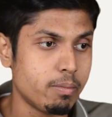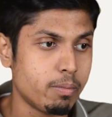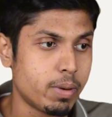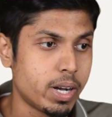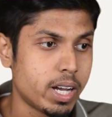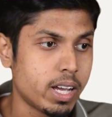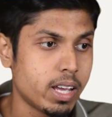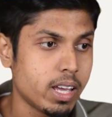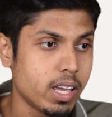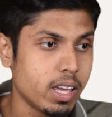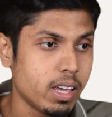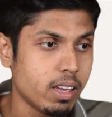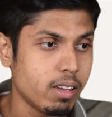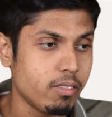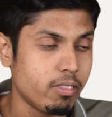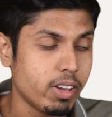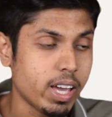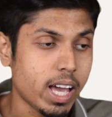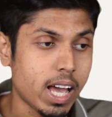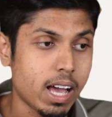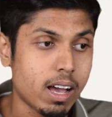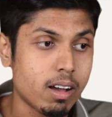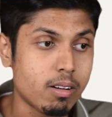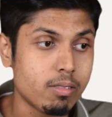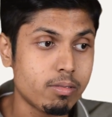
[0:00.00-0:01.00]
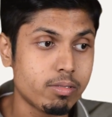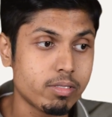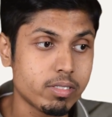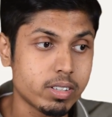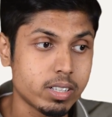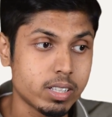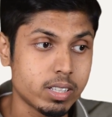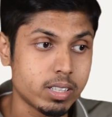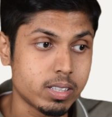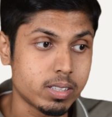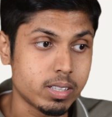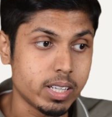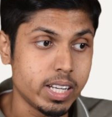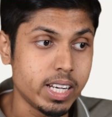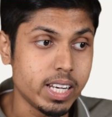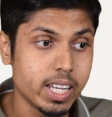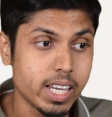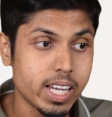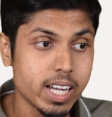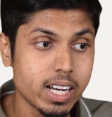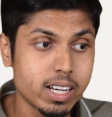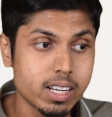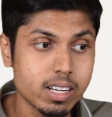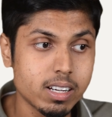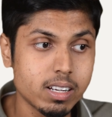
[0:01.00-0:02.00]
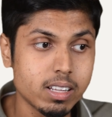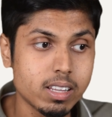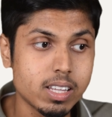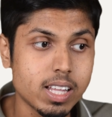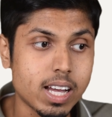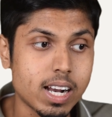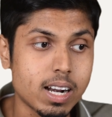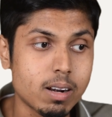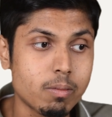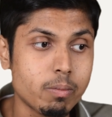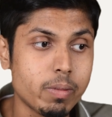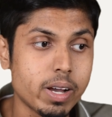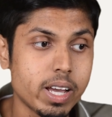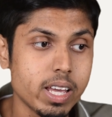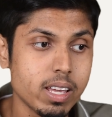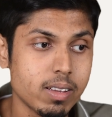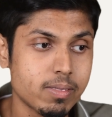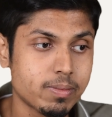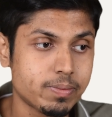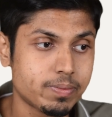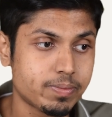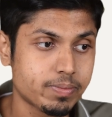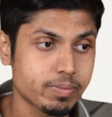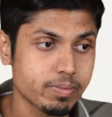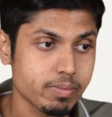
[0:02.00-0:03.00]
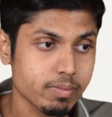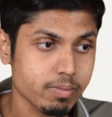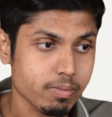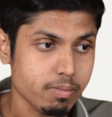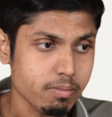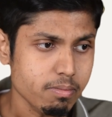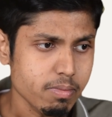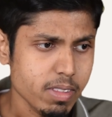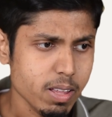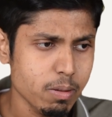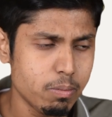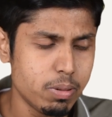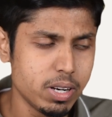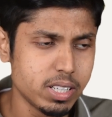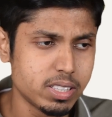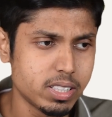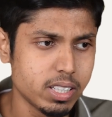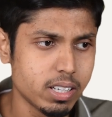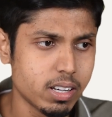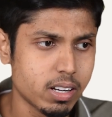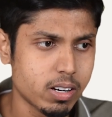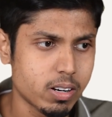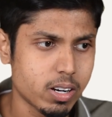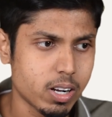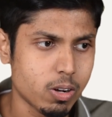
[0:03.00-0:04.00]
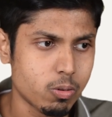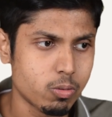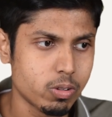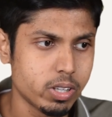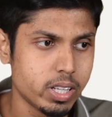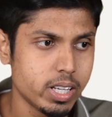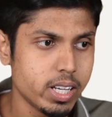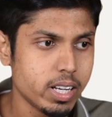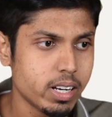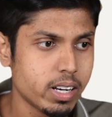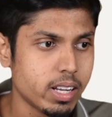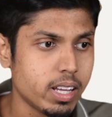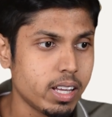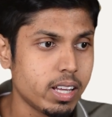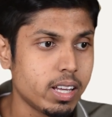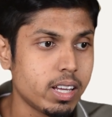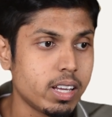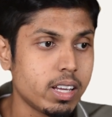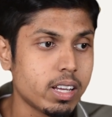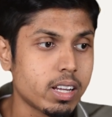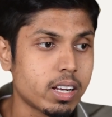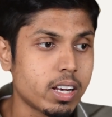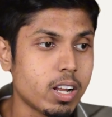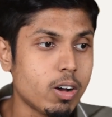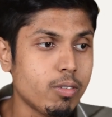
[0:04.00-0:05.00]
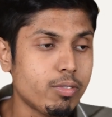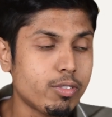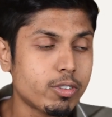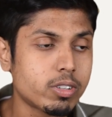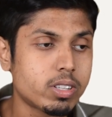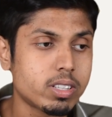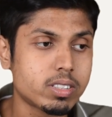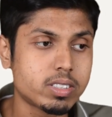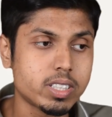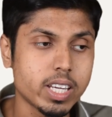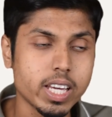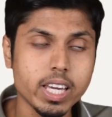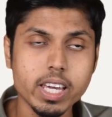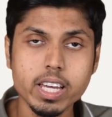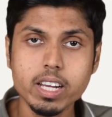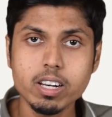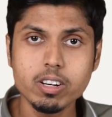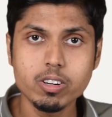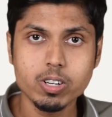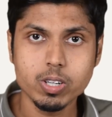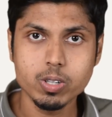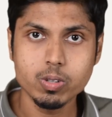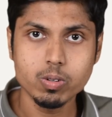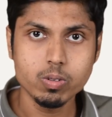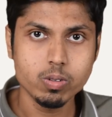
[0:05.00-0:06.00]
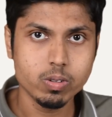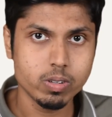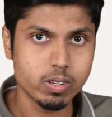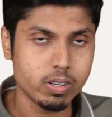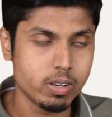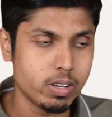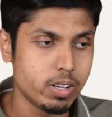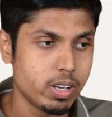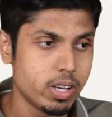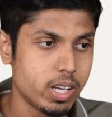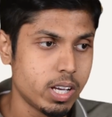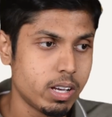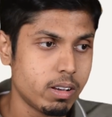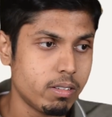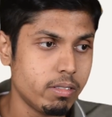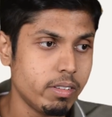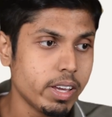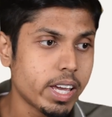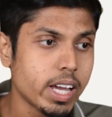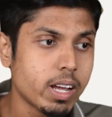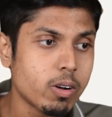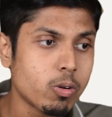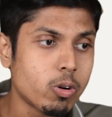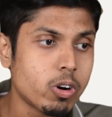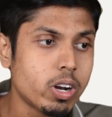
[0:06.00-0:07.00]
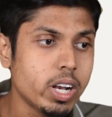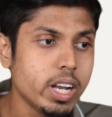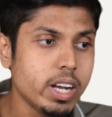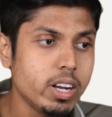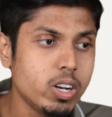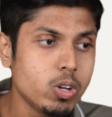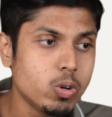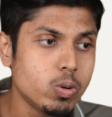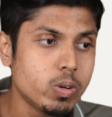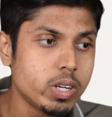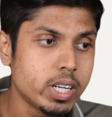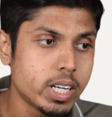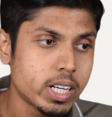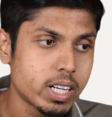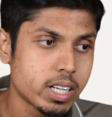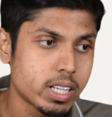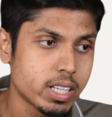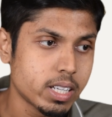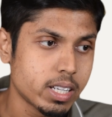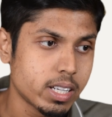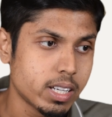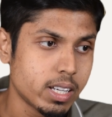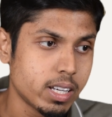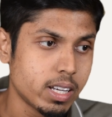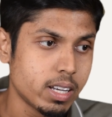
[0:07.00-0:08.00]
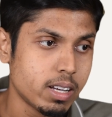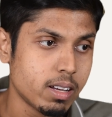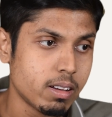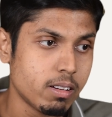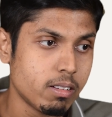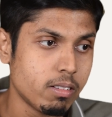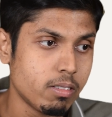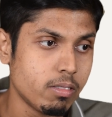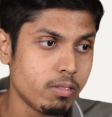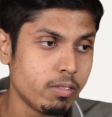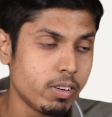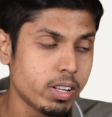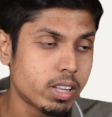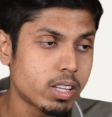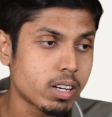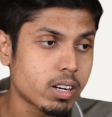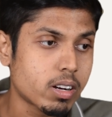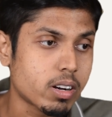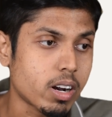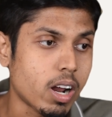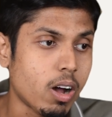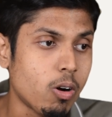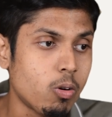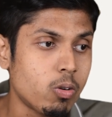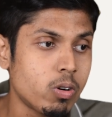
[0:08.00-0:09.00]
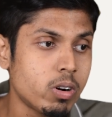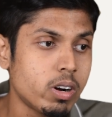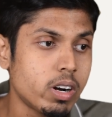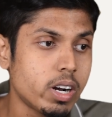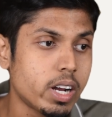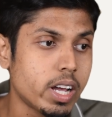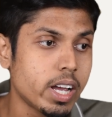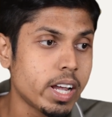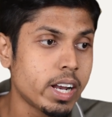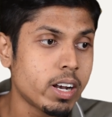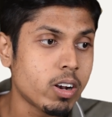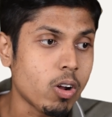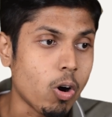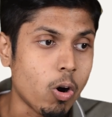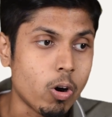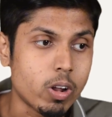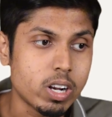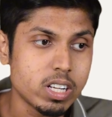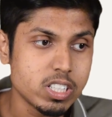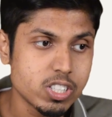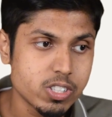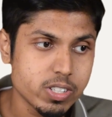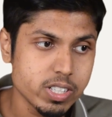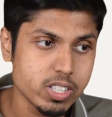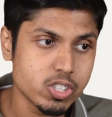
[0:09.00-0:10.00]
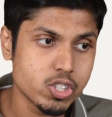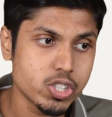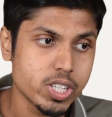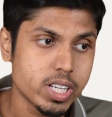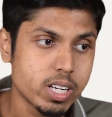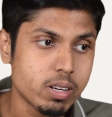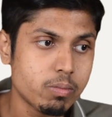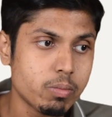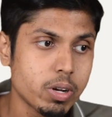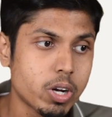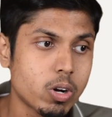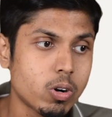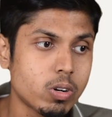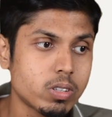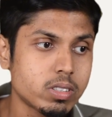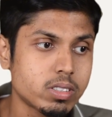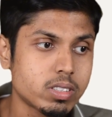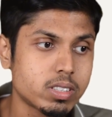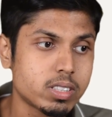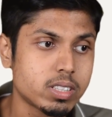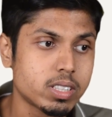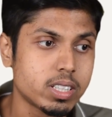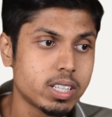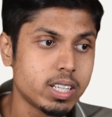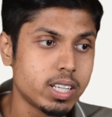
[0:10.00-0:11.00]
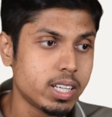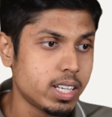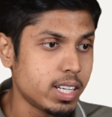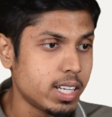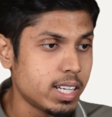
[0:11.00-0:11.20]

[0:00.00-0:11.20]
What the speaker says: We have indicated that by placing a crown there. Now for the second row, we can only do it with the crown in orange region because